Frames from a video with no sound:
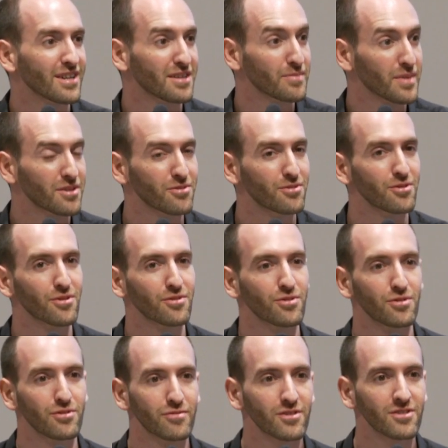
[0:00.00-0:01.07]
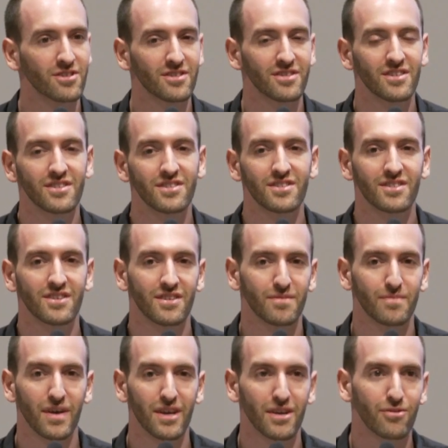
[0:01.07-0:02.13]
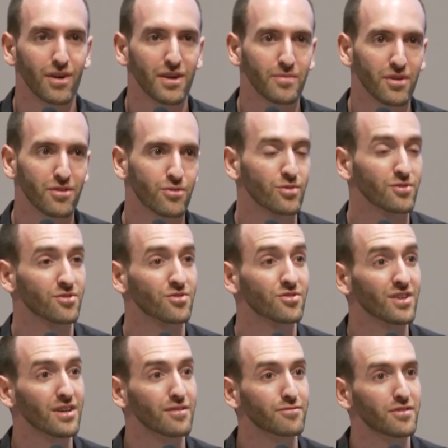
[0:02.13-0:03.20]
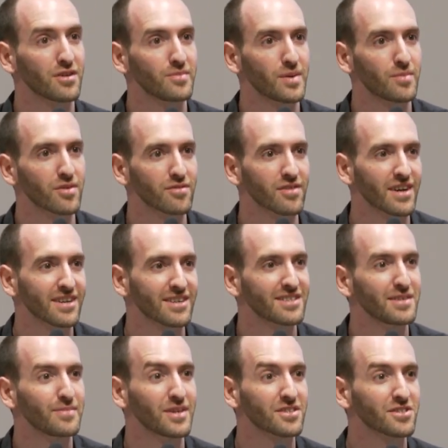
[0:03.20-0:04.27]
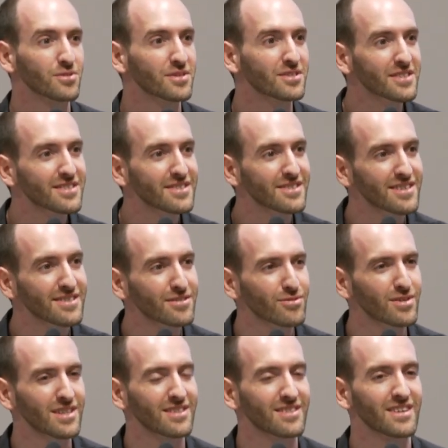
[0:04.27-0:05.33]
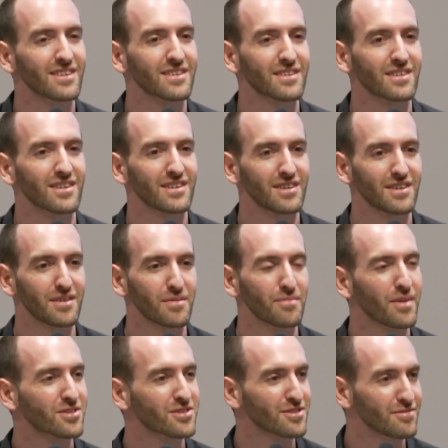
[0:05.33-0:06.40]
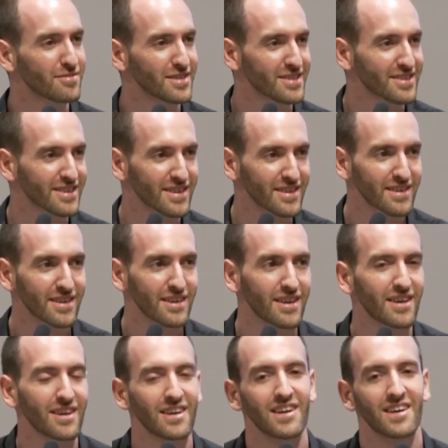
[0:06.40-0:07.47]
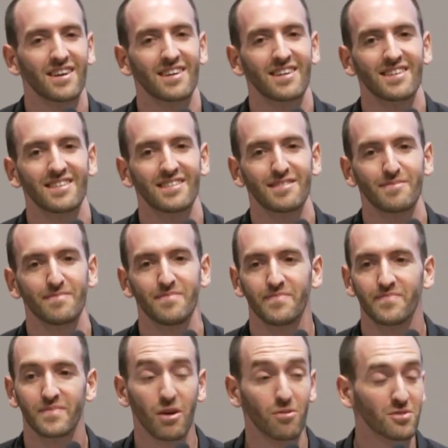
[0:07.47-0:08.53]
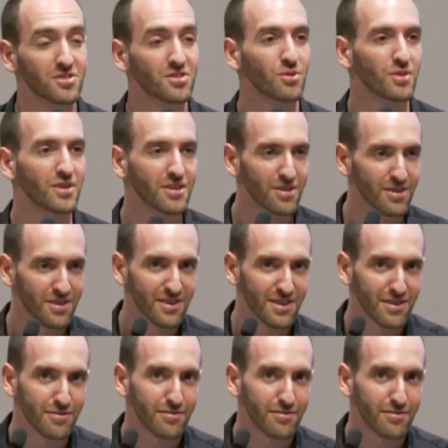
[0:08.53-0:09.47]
and Ben-Gurion Universities. My grandmother was herself a member of the academia, so it didn't really take much convincing. I was so eager, in